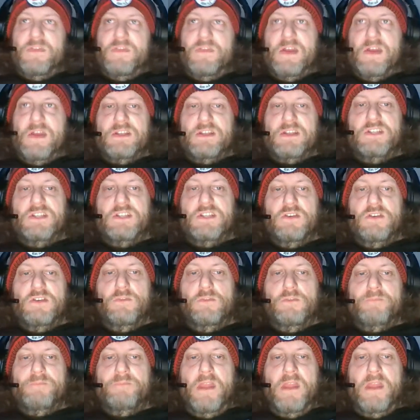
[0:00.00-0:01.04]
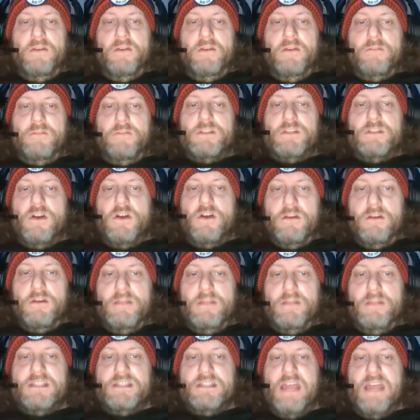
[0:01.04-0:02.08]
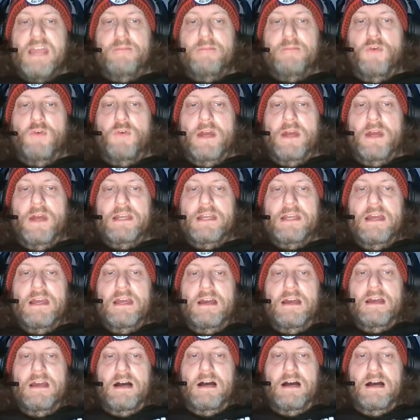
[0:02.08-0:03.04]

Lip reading: thing to do from a tournament standpoint.